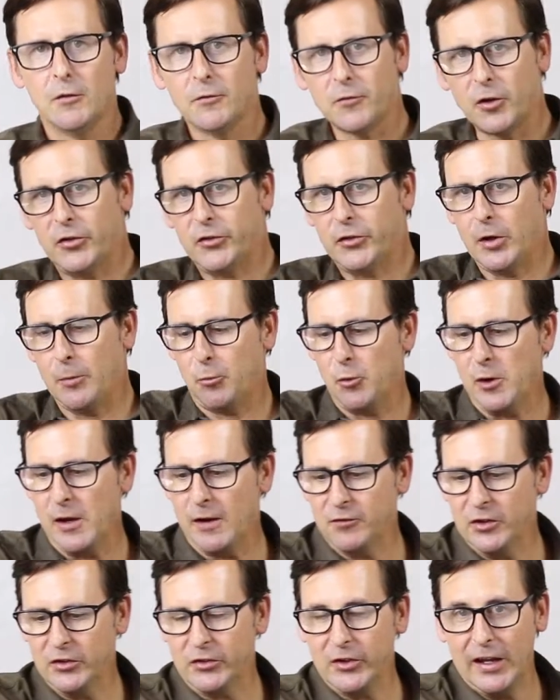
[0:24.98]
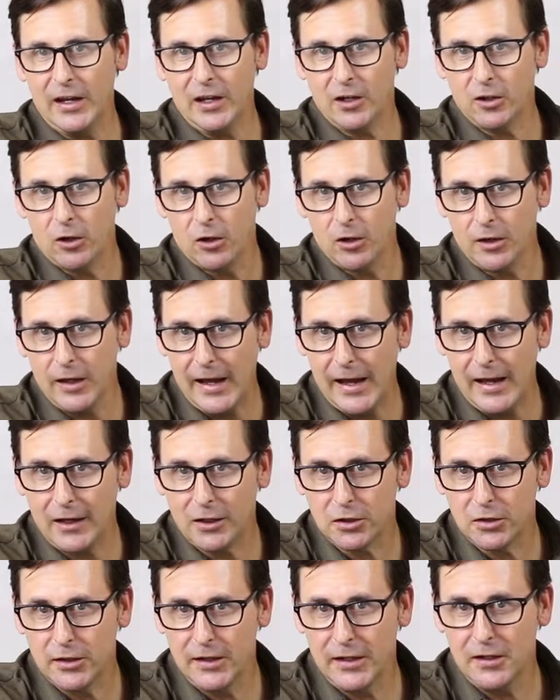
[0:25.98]
First up, we have this Analon
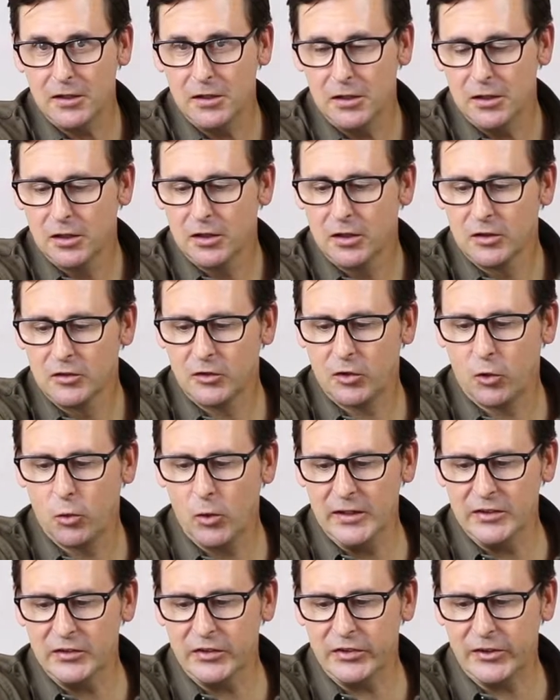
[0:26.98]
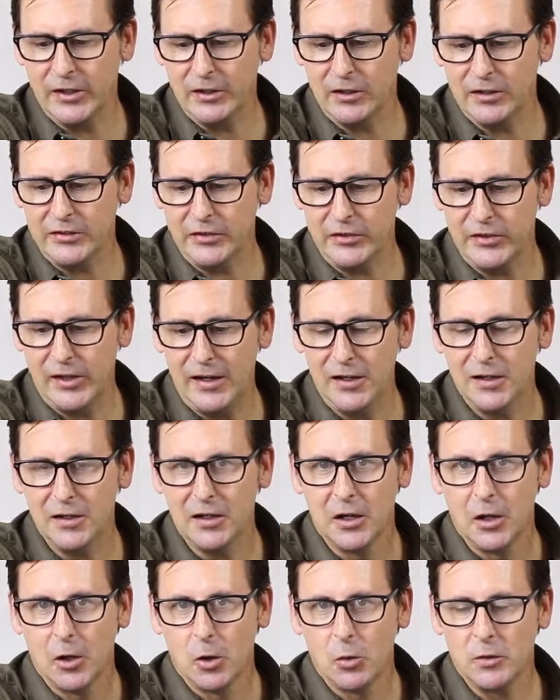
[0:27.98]
Accolade twin skillet
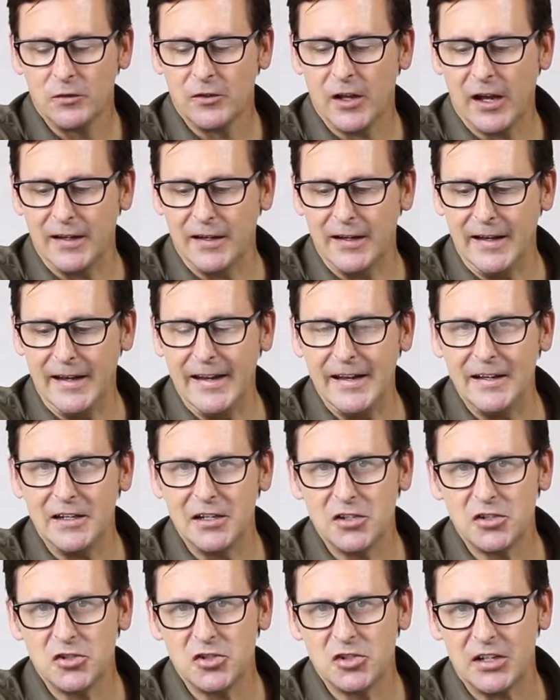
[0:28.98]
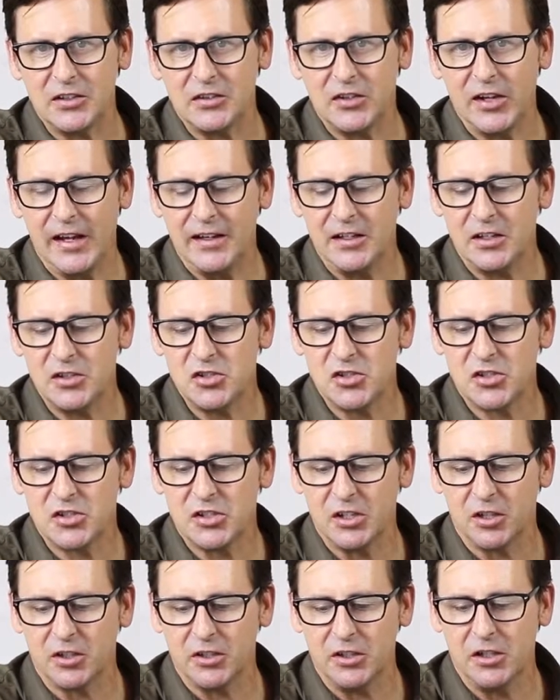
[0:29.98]
set. We've got an 8-inch and 10-inch
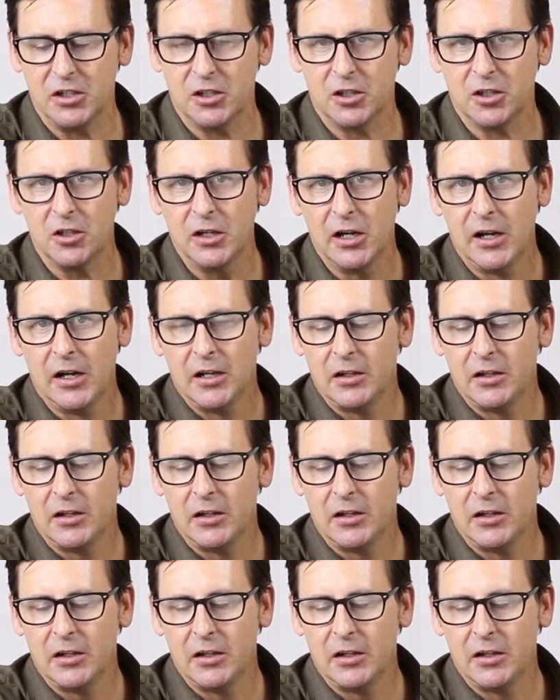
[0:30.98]
skillet here.